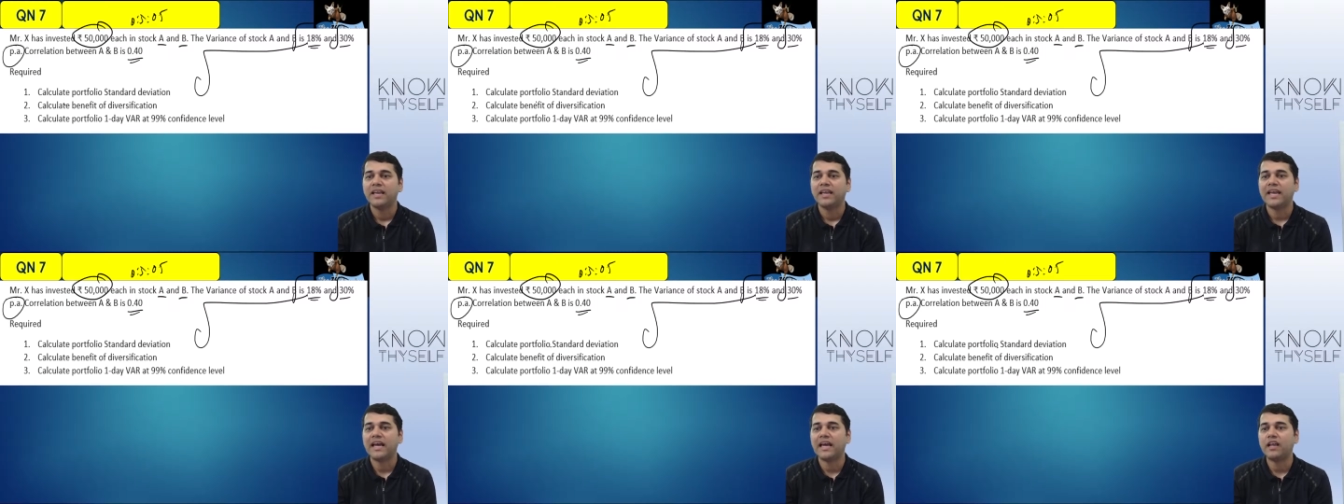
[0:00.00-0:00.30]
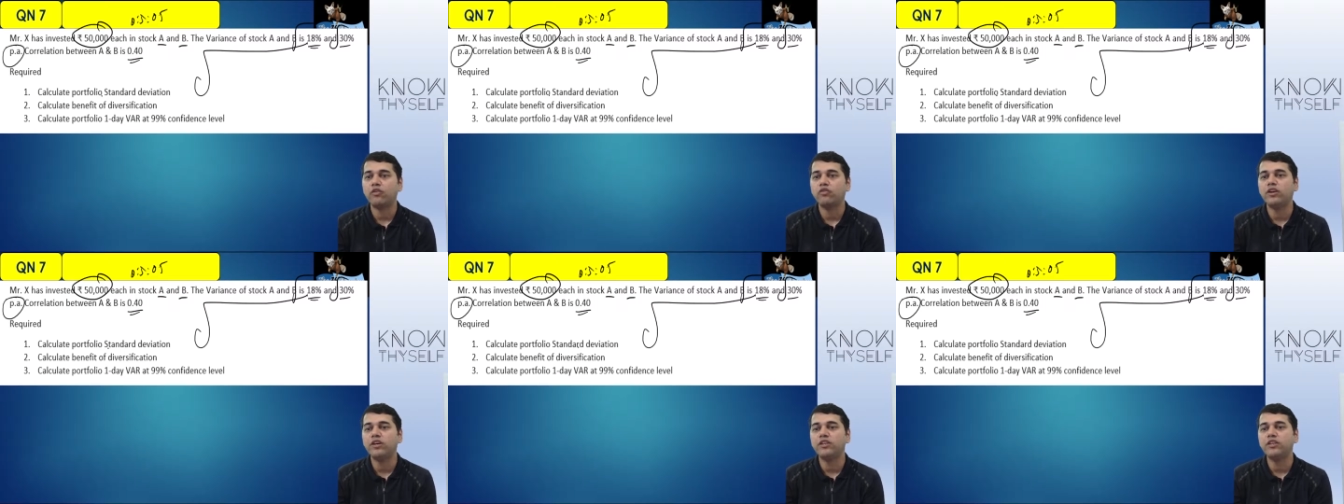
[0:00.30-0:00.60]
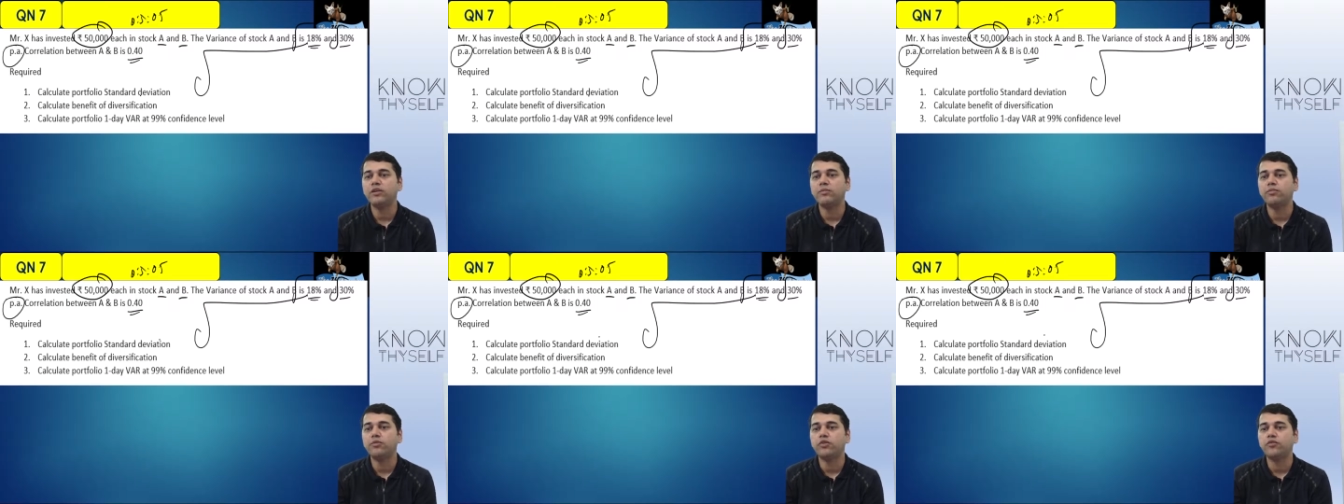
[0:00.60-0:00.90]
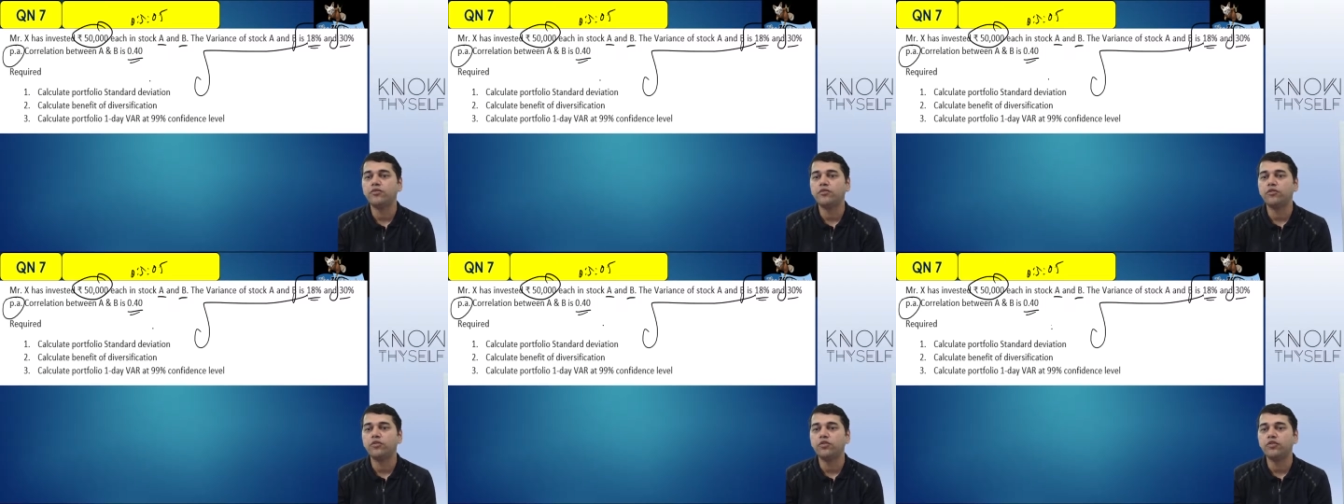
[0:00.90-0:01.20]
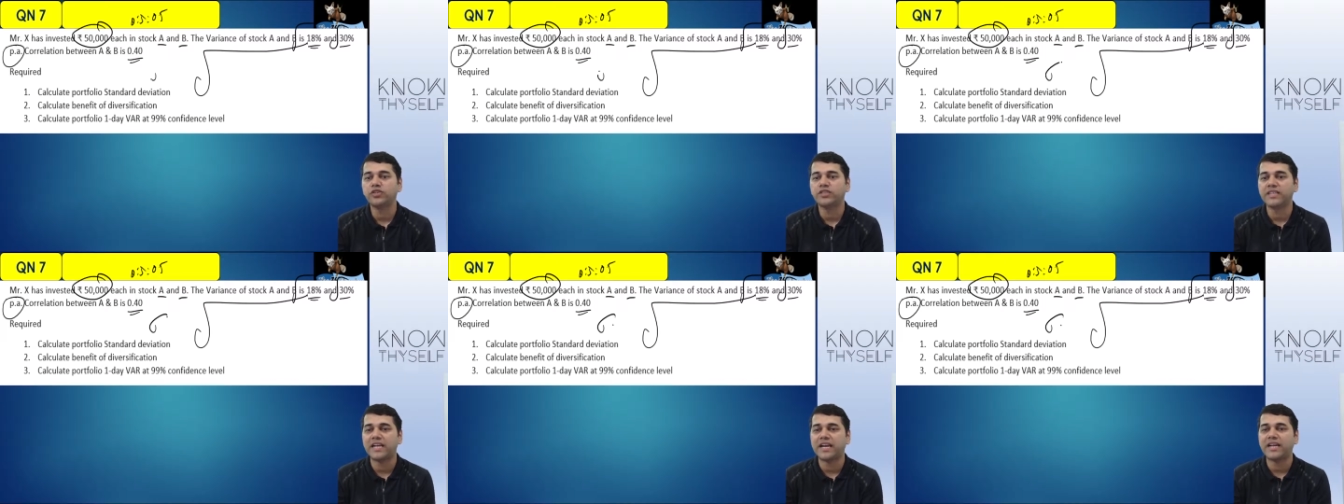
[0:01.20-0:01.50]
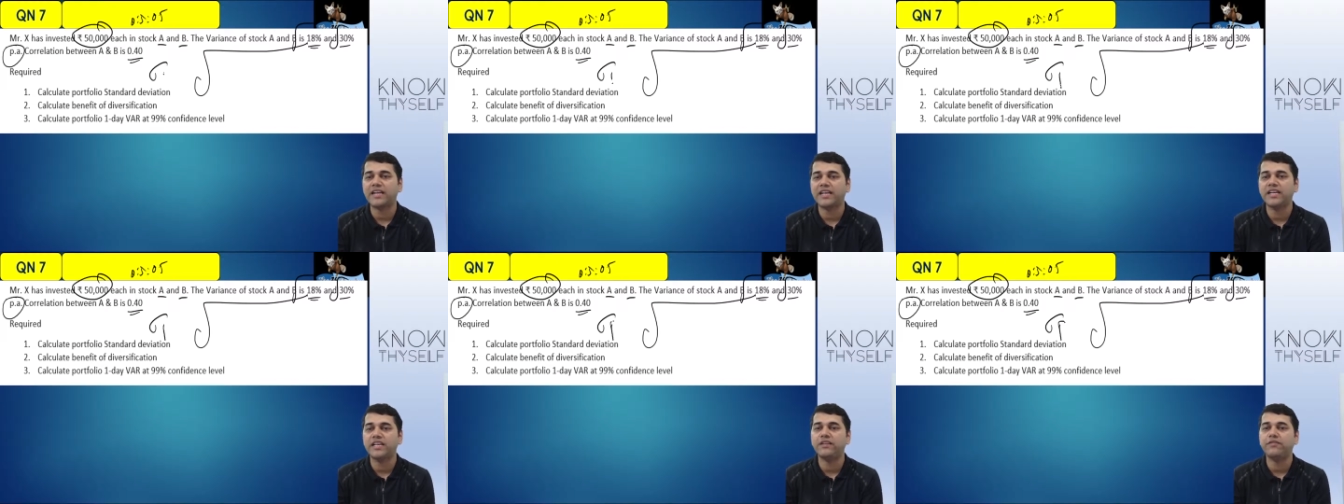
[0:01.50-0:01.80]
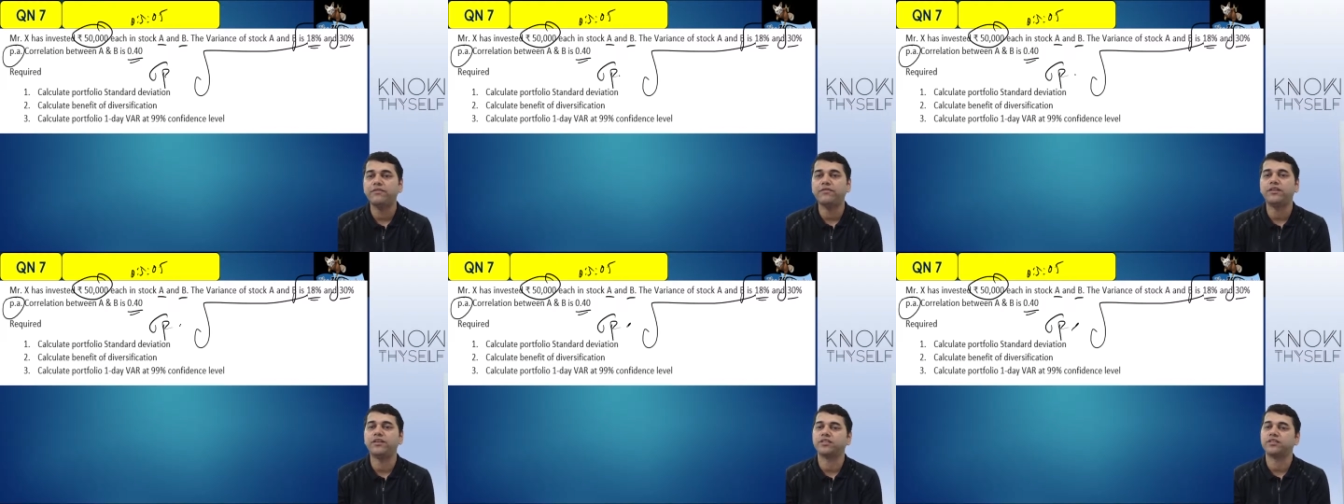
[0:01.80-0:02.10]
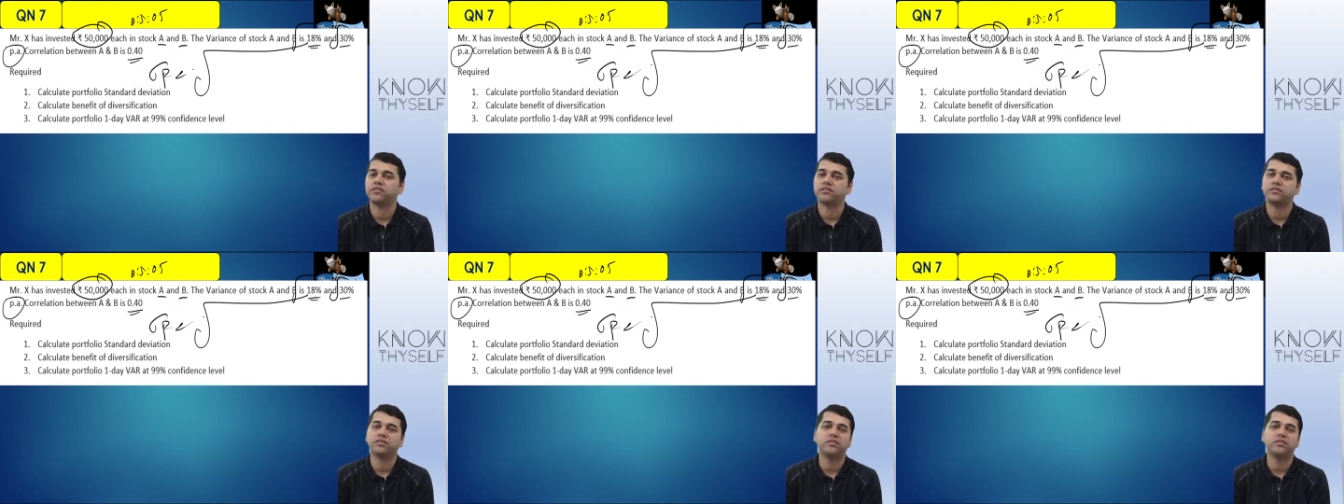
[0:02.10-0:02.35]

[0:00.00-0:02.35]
Calculate the portfolio standard deviation.